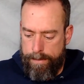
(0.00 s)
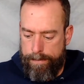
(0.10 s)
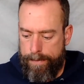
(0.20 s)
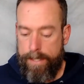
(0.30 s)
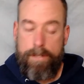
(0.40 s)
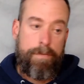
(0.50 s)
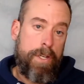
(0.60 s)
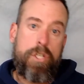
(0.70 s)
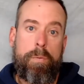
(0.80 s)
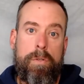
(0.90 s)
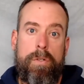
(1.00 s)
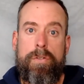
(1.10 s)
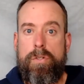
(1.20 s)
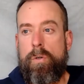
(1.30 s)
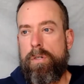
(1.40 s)

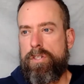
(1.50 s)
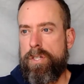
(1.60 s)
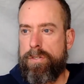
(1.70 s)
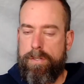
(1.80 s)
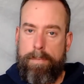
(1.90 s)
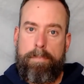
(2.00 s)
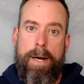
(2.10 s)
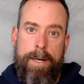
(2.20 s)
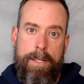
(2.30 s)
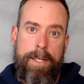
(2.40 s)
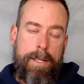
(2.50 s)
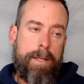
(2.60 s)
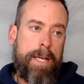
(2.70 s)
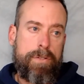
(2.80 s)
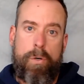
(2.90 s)
individuals or just the body
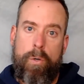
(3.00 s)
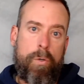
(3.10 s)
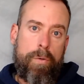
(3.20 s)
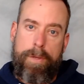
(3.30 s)
as a whole,